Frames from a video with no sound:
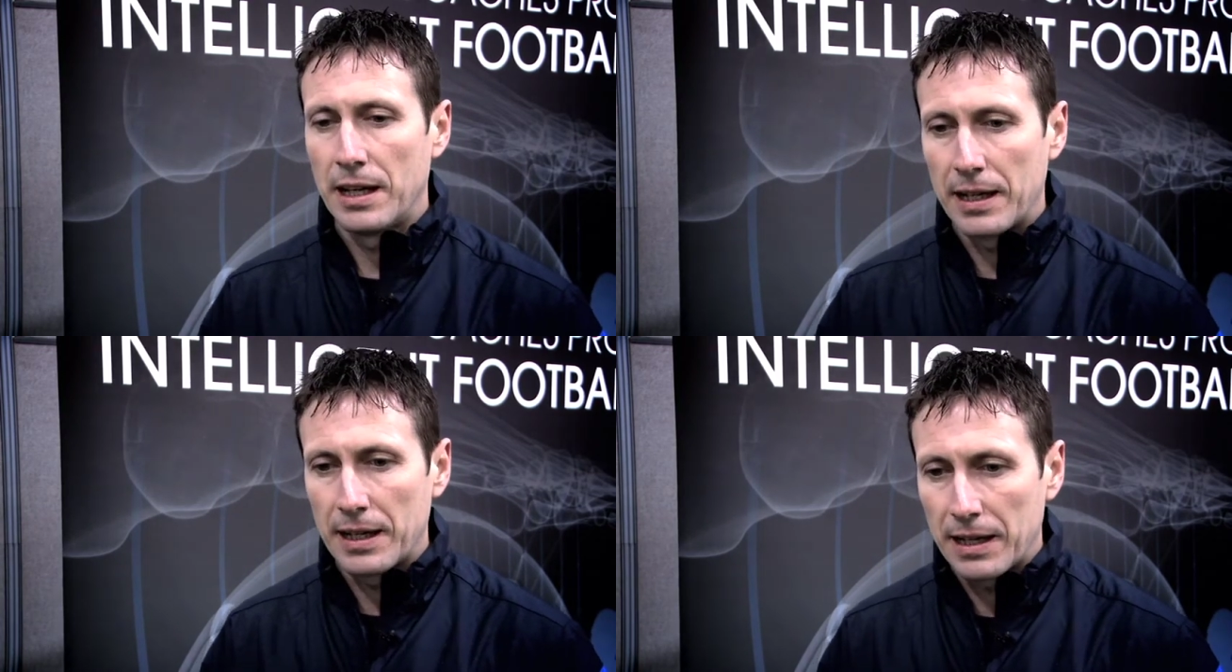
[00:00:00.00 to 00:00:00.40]

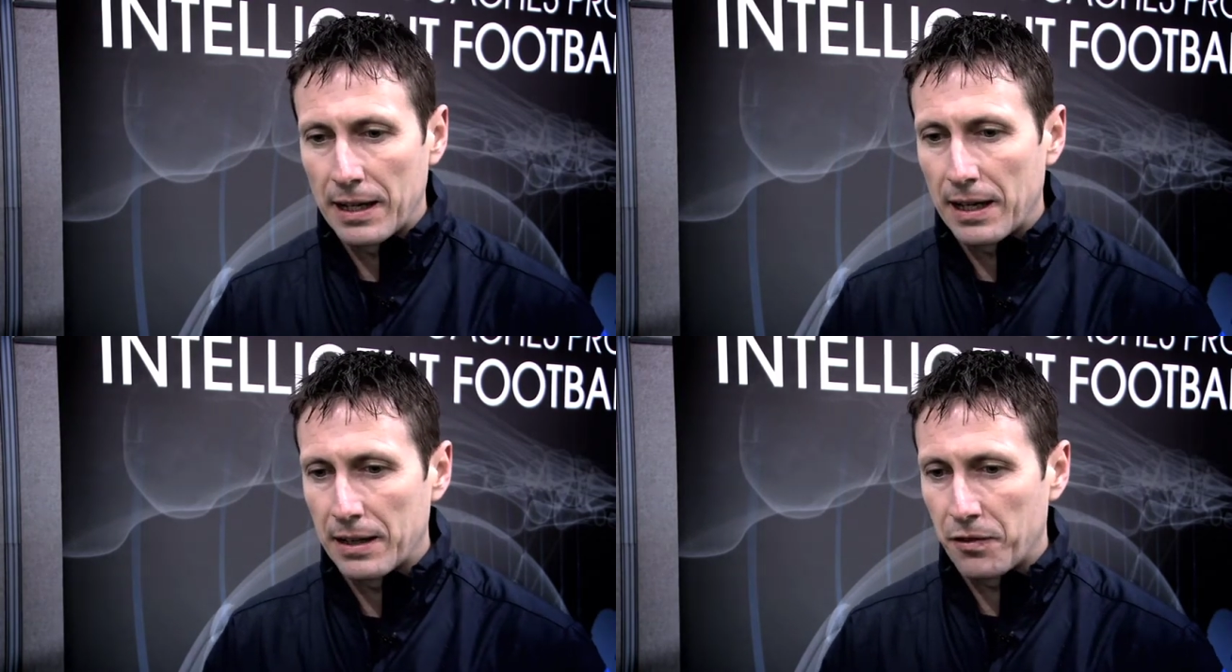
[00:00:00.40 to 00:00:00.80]

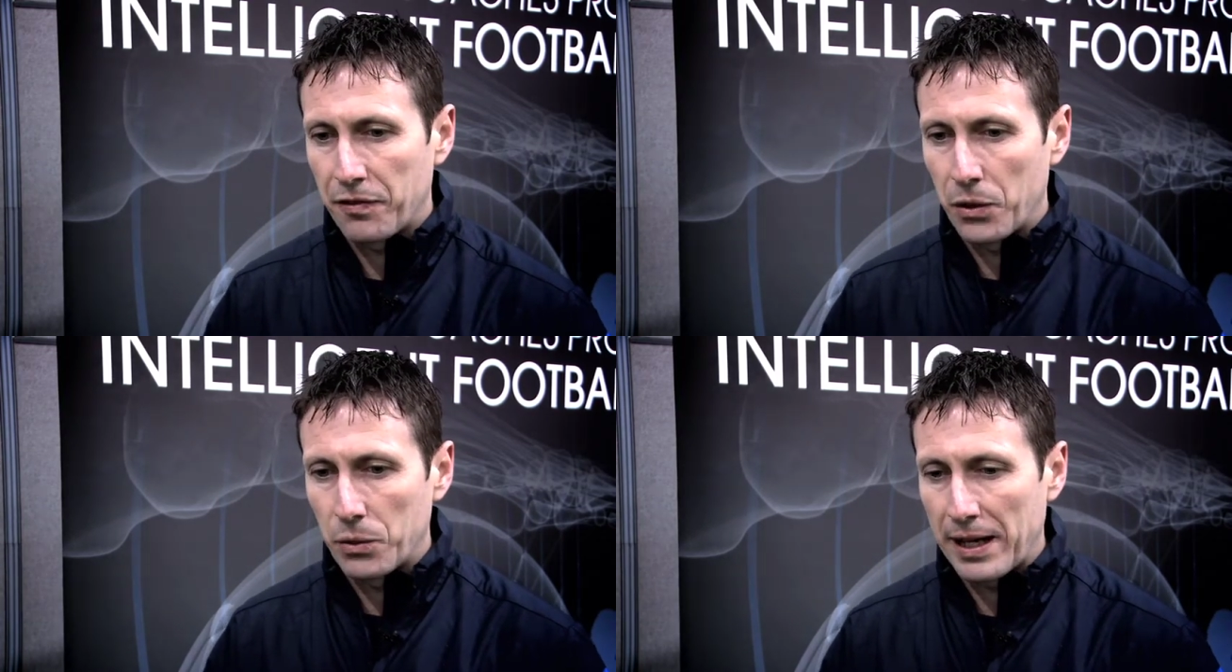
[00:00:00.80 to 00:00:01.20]
and the
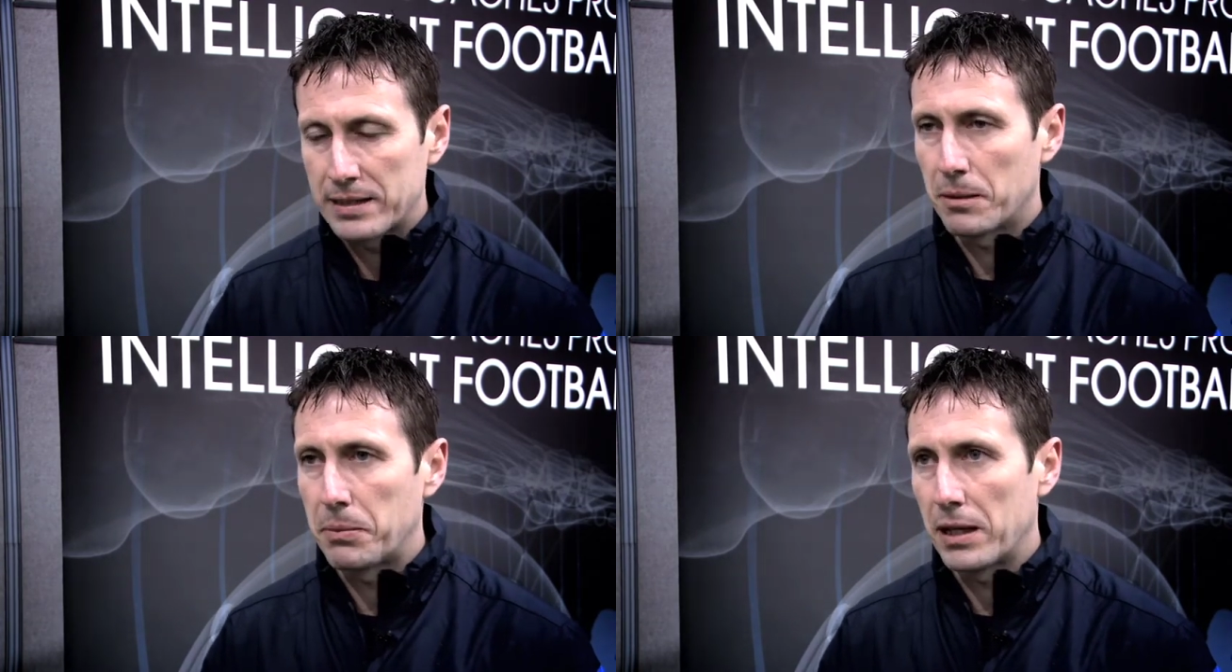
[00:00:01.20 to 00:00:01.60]
field
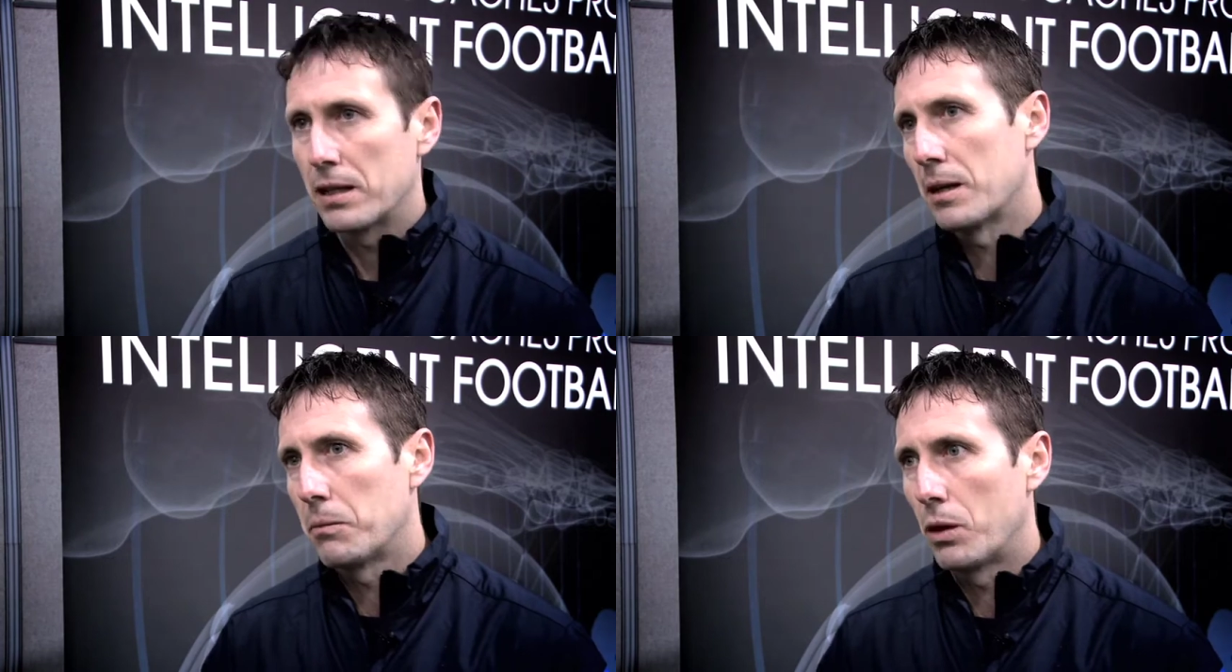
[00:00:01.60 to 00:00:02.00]
has to be
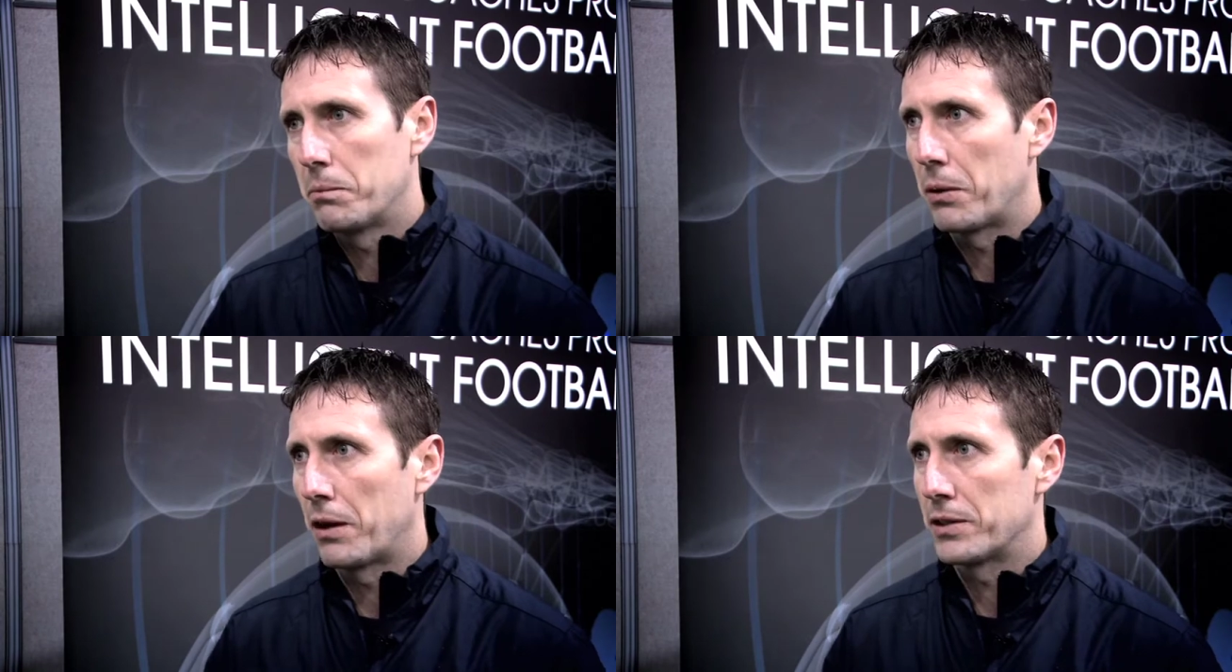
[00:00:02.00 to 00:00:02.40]
number one
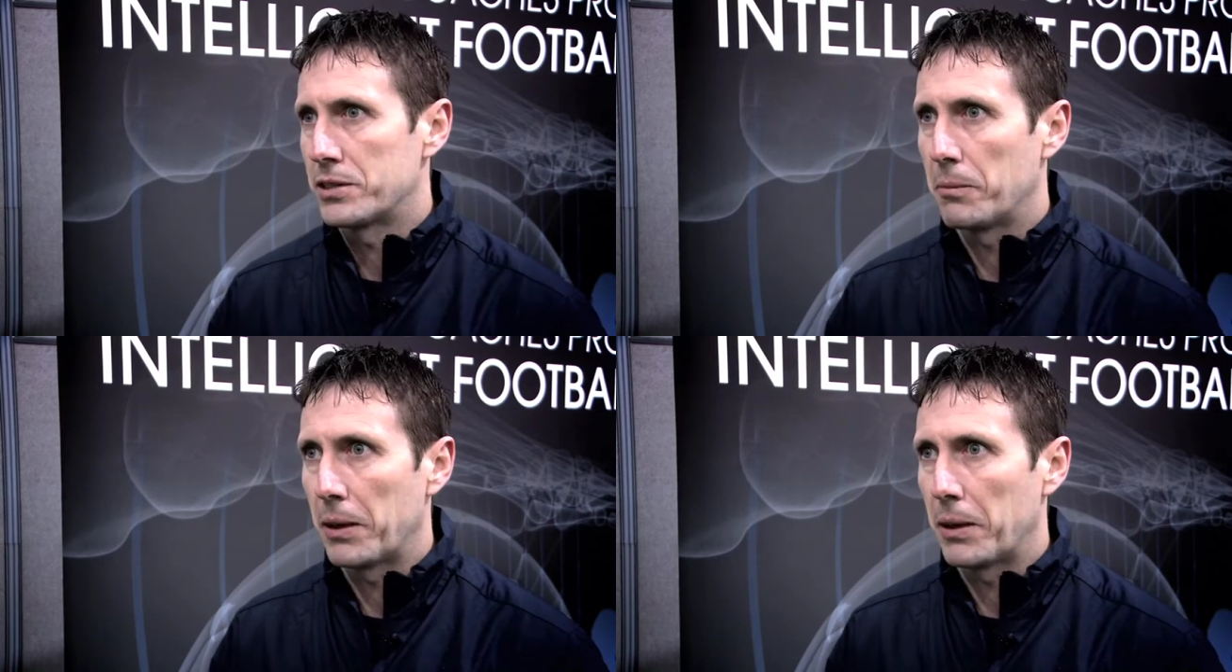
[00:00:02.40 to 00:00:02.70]
priority,